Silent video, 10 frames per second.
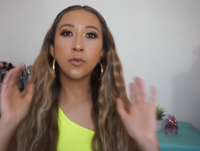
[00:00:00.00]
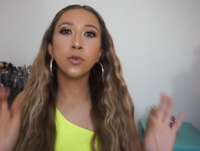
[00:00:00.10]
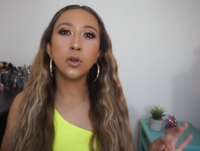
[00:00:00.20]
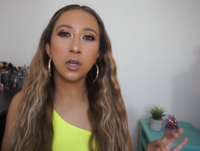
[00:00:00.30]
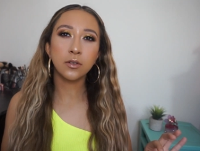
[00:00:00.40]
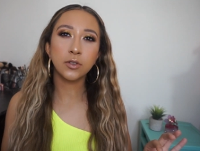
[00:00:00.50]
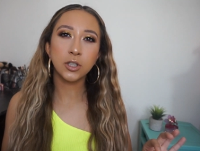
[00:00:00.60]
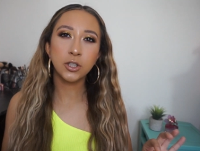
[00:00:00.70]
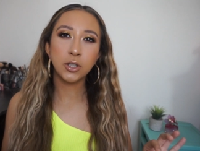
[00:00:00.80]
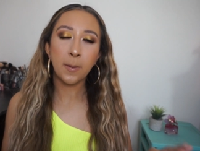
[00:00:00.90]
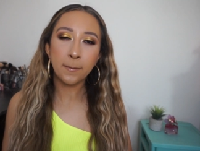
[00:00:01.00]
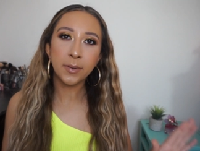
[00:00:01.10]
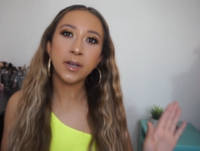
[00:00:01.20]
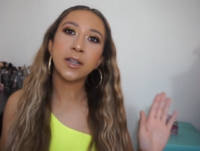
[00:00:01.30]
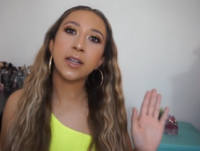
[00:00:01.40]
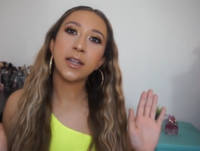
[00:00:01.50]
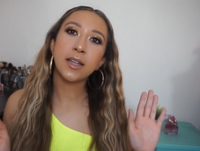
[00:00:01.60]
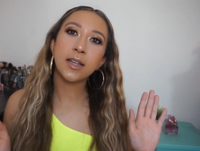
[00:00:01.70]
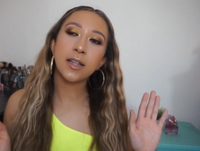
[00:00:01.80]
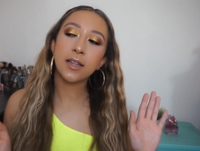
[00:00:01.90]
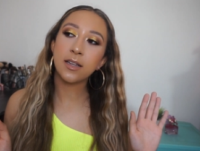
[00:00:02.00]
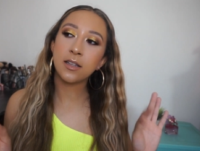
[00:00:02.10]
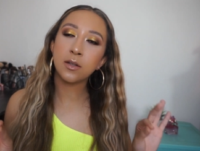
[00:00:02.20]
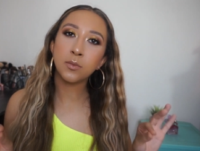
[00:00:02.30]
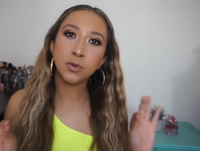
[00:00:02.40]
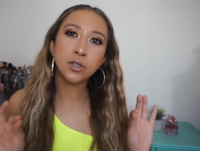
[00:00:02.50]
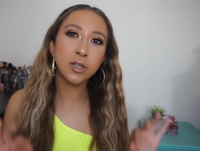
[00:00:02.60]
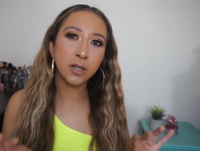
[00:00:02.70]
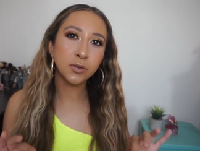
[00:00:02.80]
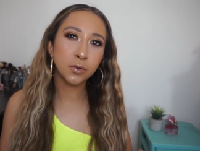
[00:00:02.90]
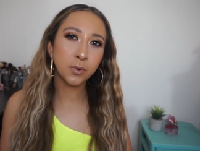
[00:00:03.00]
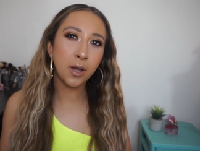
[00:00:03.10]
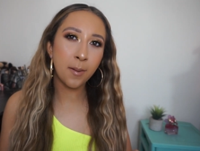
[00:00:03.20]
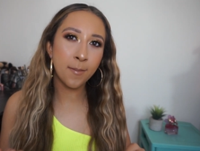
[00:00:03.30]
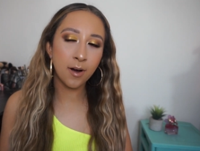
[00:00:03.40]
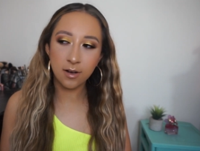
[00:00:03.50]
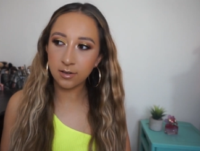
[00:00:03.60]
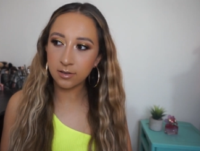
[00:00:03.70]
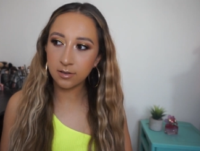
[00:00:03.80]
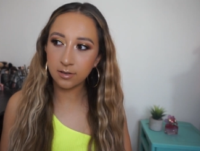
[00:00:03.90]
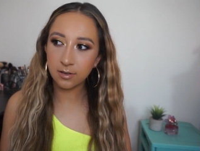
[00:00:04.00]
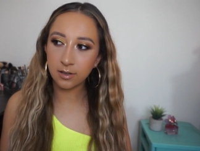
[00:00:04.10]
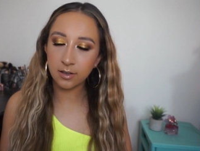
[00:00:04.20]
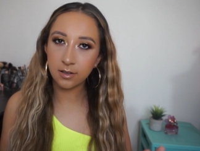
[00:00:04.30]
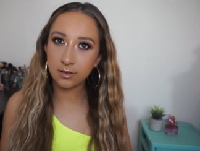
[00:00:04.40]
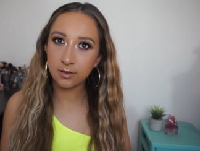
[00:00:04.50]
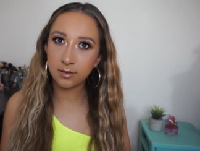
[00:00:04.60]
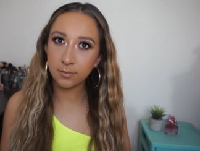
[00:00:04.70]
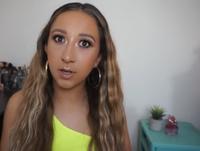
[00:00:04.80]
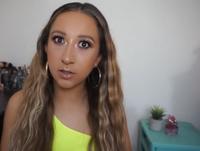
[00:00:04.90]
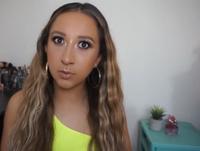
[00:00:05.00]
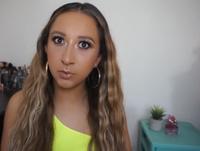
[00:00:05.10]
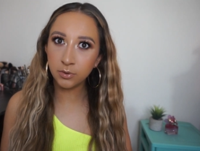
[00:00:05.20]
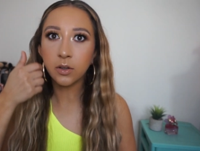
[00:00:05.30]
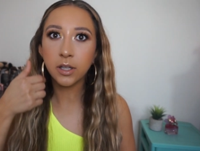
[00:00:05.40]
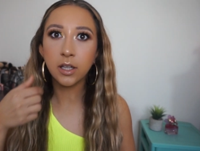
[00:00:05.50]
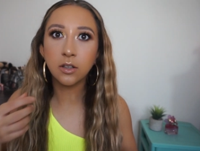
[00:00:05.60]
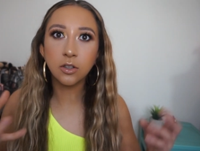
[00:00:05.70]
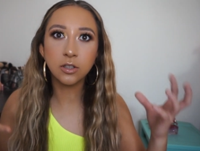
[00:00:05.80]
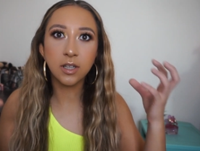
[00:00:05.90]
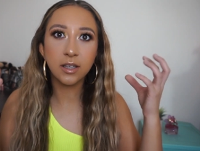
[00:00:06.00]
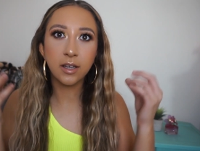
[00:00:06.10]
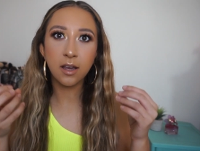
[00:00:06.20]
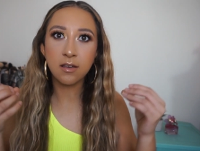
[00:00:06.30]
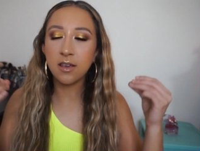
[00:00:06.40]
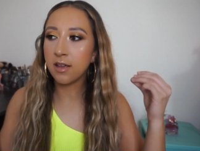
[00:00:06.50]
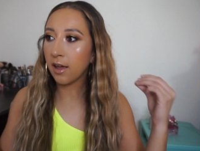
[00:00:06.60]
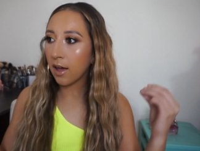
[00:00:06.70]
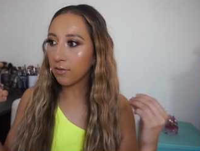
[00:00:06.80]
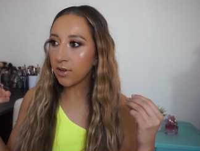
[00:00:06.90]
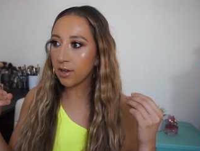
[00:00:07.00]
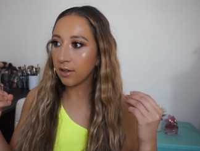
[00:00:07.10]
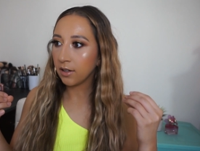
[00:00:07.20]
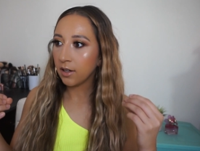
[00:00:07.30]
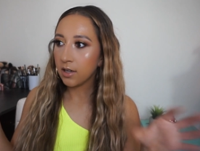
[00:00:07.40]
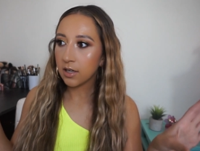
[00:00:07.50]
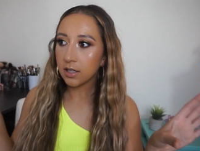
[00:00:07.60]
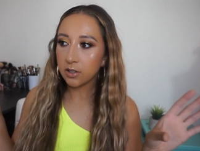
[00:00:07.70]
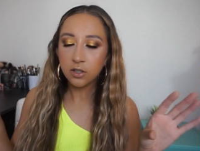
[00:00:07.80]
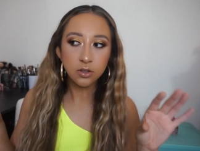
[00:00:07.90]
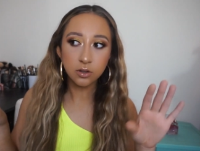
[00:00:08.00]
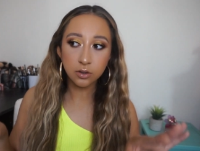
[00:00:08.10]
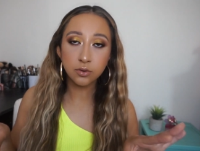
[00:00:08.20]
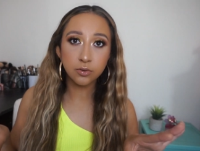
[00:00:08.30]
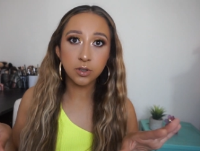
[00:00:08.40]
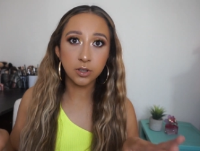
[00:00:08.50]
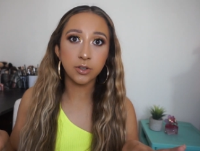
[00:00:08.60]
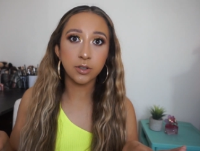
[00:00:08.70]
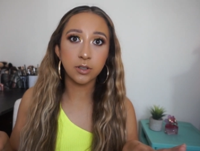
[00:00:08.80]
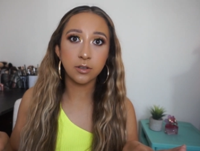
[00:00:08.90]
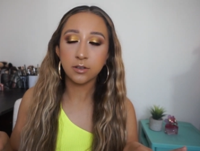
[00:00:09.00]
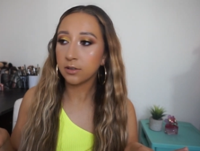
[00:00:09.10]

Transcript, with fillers: full coverage, but in the most natural way pos like possible. I don't think it looks cakey, heavy. It just looks really good.